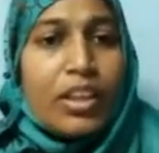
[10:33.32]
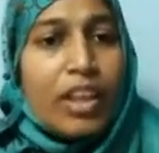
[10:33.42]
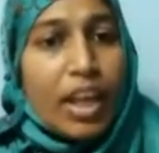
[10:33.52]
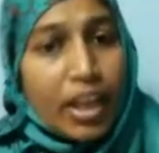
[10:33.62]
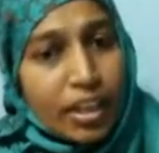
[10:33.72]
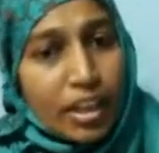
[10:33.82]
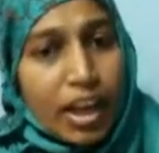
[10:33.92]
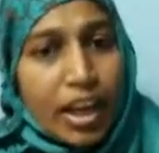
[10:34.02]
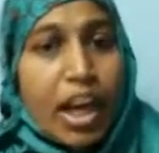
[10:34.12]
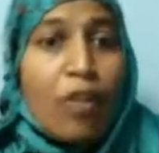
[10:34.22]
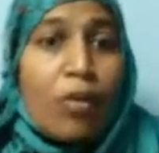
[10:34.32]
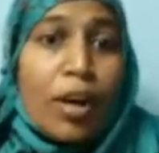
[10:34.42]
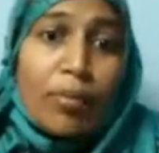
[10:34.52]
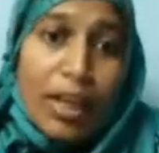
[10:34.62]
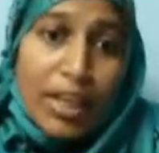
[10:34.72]
Then I have
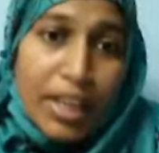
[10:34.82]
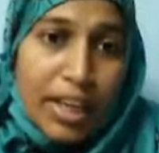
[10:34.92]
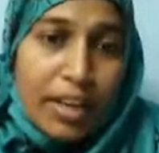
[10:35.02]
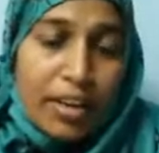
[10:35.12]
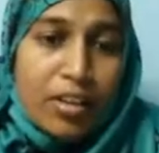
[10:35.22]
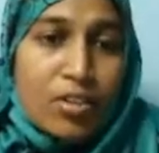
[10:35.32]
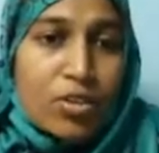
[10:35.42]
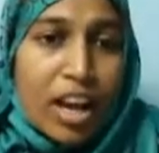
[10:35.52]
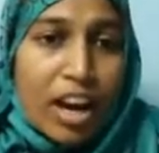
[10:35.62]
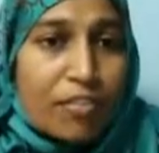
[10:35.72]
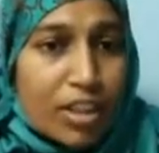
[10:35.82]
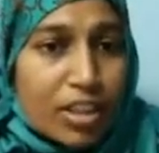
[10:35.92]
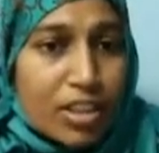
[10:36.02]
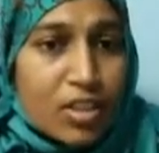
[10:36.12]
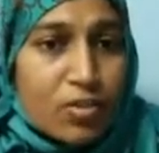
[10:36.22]
1 by 10. So after
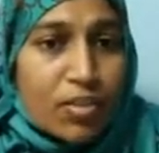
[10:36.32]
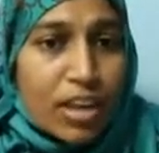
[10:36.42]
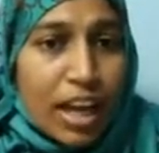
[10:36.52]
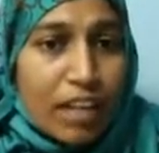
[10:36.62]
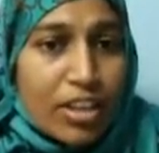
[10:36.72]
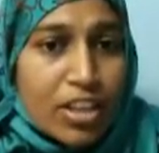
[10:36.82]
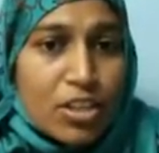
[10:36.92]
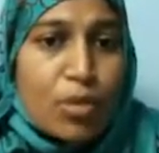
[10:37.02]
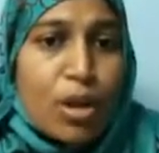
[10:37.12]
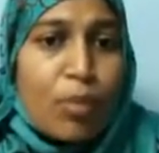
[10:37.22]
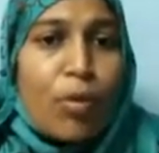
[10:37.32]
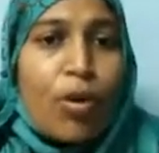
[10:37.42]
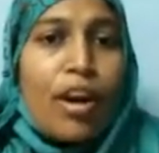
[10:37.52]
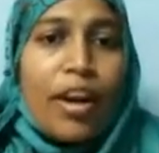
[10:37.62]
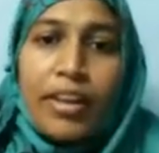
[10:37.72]
this we will have a decimal
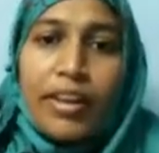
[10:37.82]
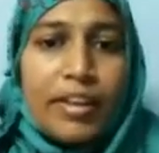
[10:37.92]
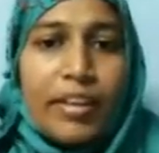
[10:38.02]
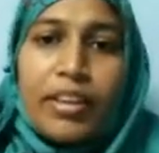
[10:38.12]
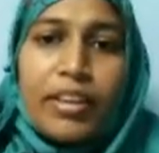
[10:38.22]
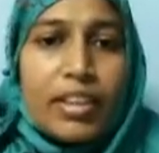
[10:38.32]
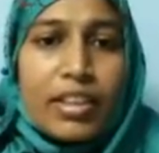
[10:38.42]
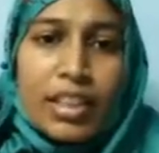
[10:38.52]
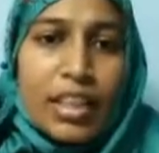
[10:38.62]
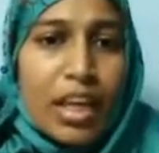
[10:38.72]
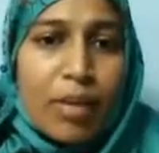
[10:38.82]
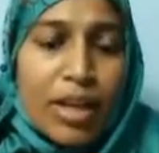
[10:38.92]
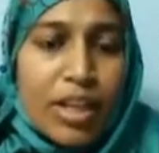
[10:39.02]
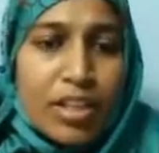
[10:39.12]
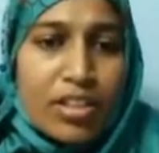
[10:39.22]
point. Is it clear,
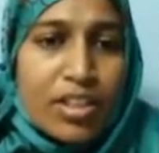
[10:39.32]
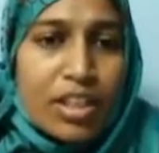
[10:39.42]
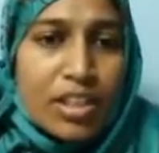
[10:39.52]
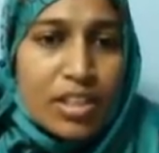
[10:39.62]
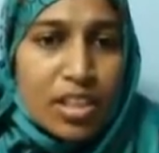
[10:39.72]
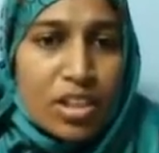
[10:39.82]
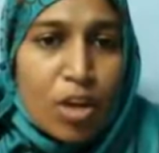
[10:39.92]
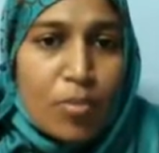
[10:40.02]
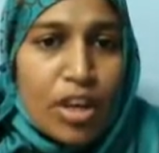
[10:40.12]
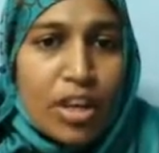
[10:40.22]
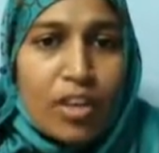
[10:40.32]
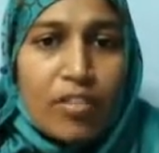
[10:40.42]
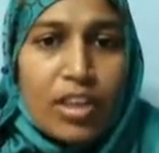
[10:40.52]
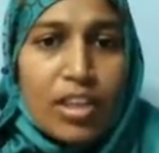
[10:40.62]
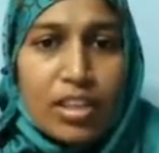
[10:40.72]
my dear children? This denominator
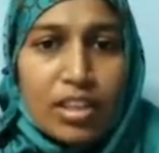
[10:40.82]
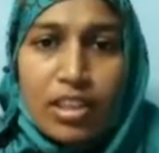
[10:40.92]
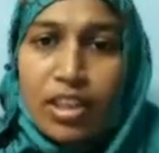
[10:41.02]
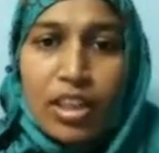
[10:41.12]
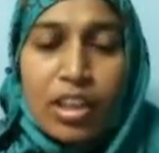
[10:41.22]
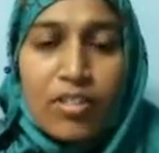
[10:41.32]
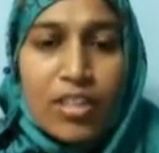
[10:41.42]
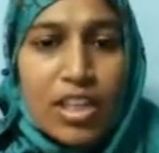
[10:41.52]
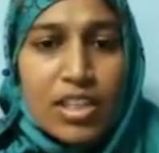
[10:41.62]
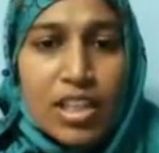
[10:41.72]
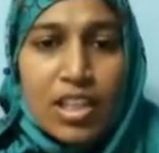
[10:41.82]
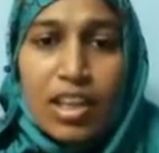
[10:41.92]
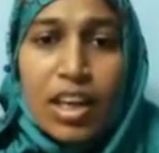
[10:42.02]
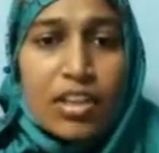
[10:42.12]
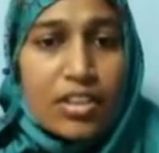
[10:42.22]
gives us
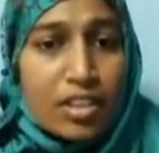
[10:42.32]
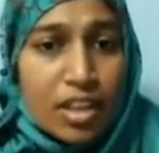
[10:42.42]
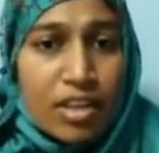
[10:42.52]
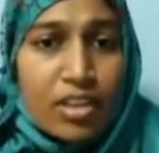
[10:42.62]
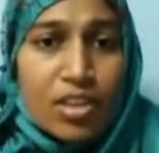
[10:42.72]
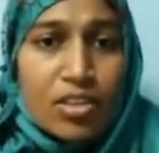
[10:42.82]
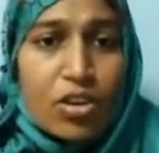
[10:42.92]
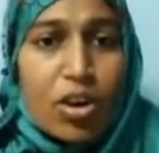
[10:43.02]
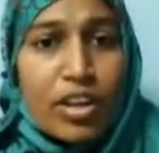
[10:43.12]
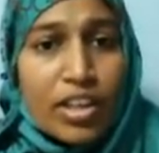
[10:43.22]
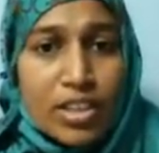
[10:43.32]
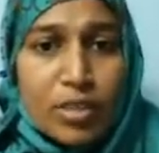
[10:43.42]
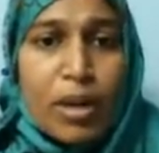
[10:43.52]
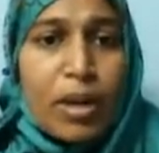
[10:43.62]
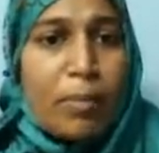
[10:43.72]
indication that these are all
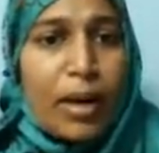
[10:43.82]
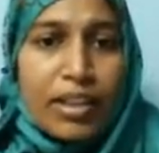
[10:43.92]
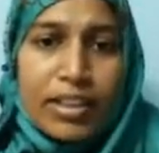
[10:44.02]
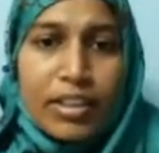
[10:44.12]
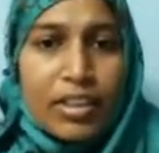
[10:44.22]
decimal part.